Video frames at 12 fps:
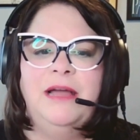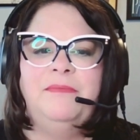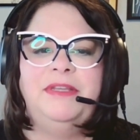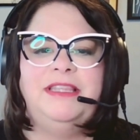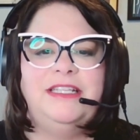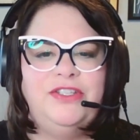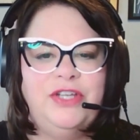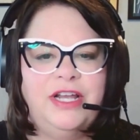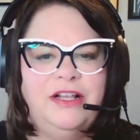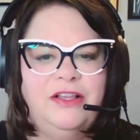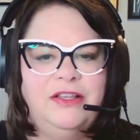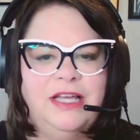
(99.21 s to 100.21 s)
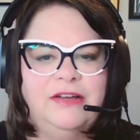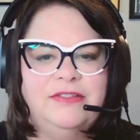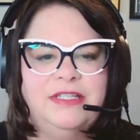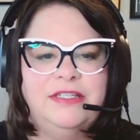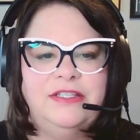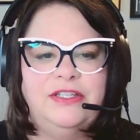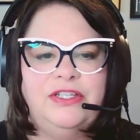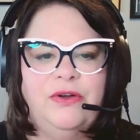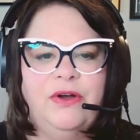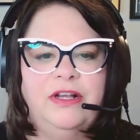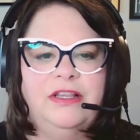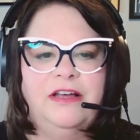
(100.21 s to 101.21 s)
But this channel allows us to show
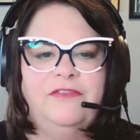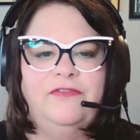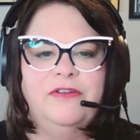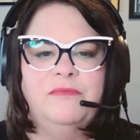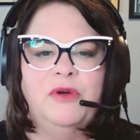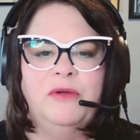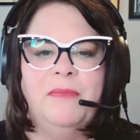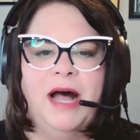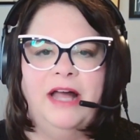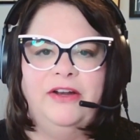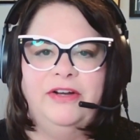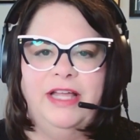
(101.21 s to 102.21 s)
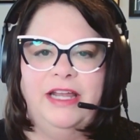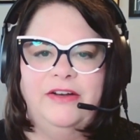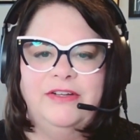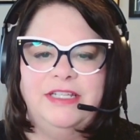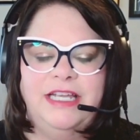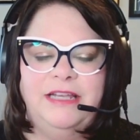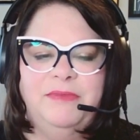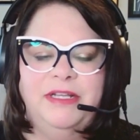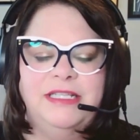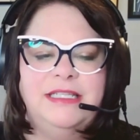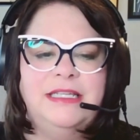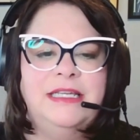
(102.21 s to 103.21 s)
our love for more modern entertainment.